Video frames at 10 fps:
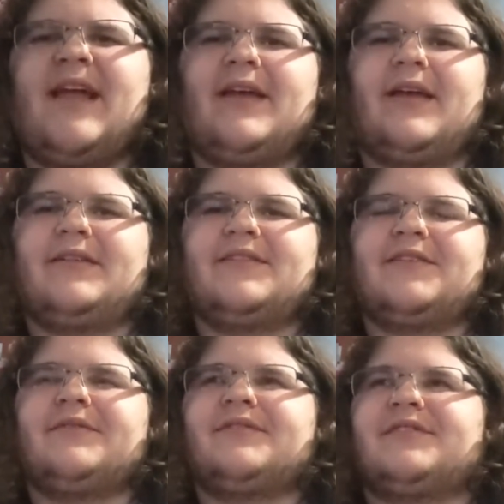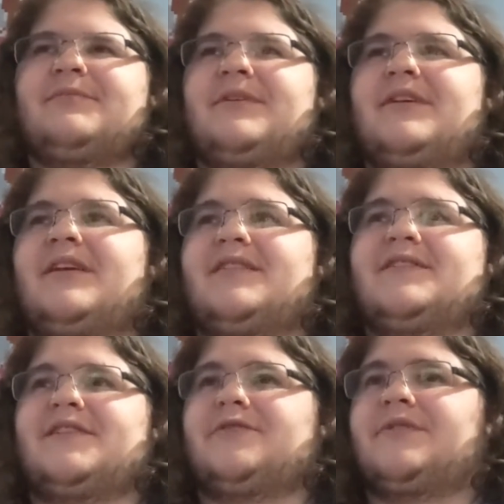and seriously speaking, it's
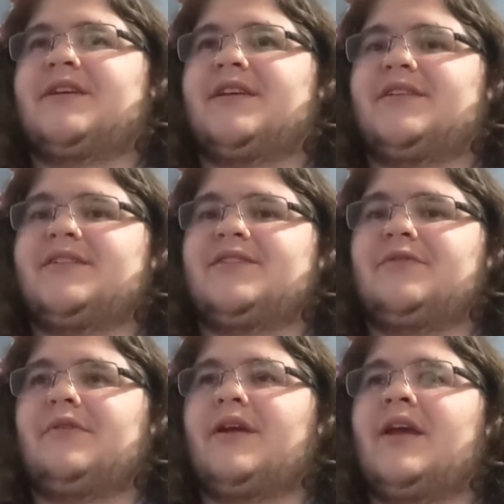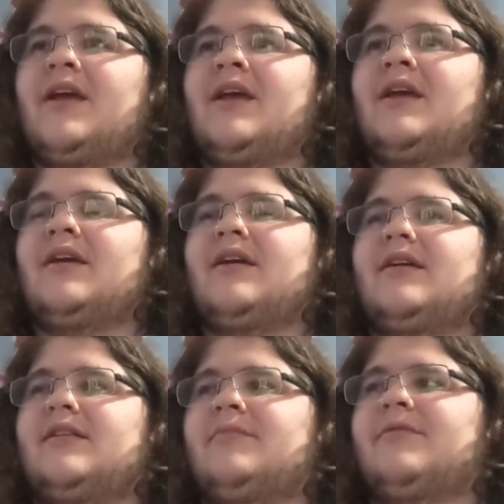such a ridiculous story.
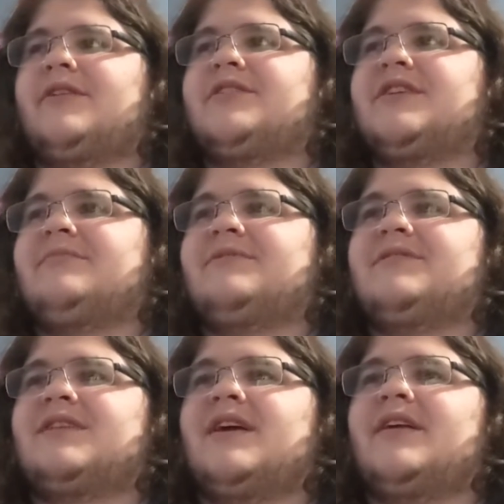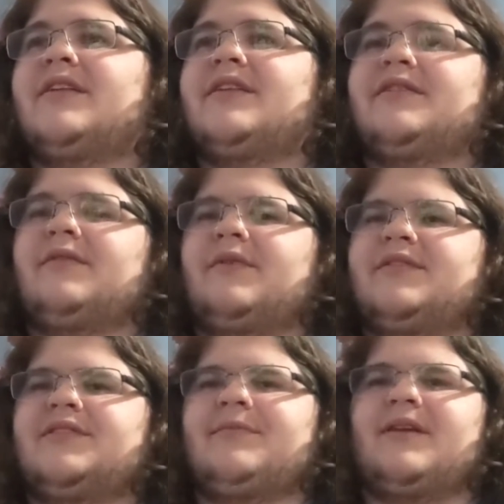LeBron James' son
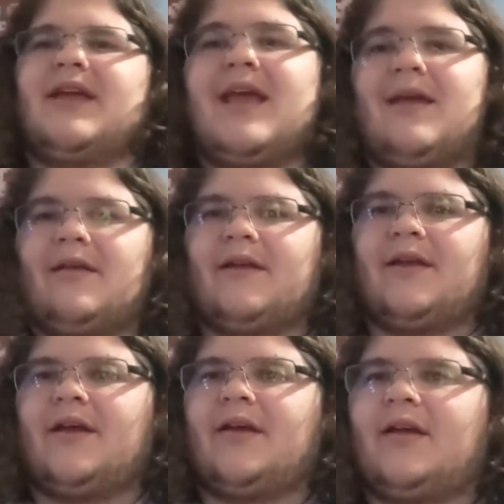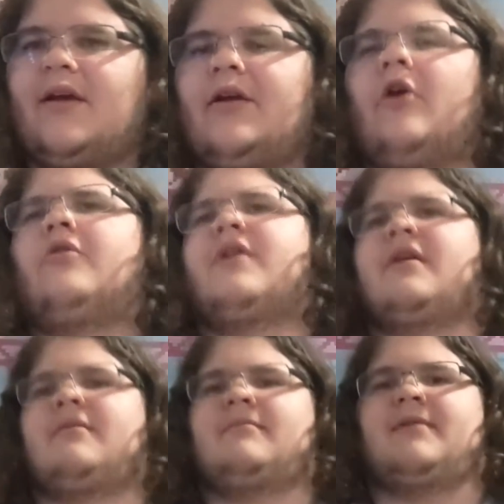wants to be a game, like a, a
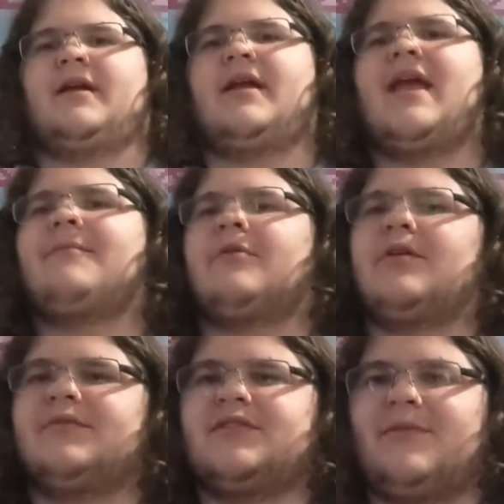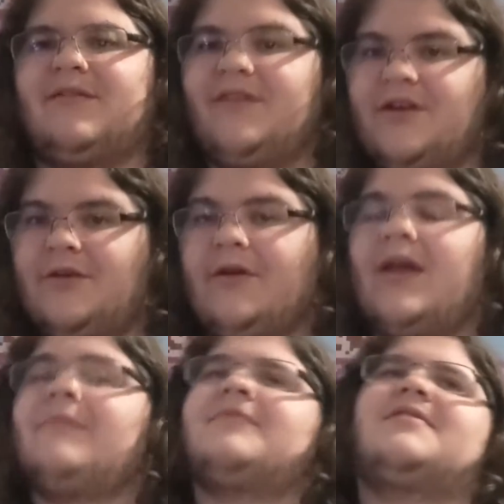coding, like a gamer. He wants to make video
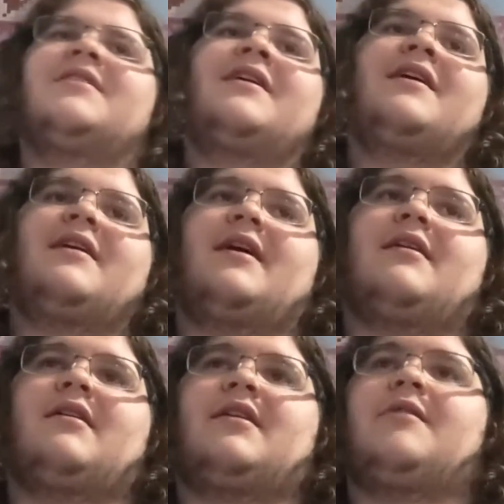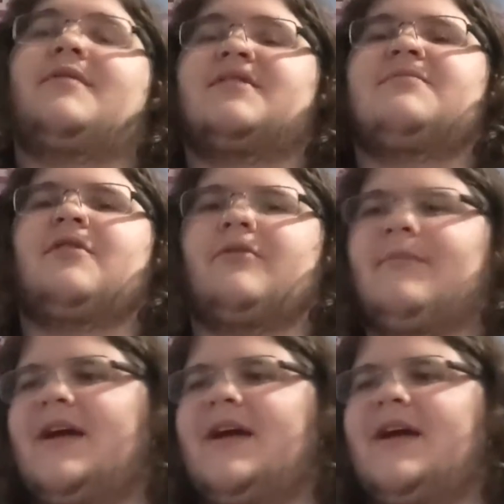games, uh, and he wants them to learn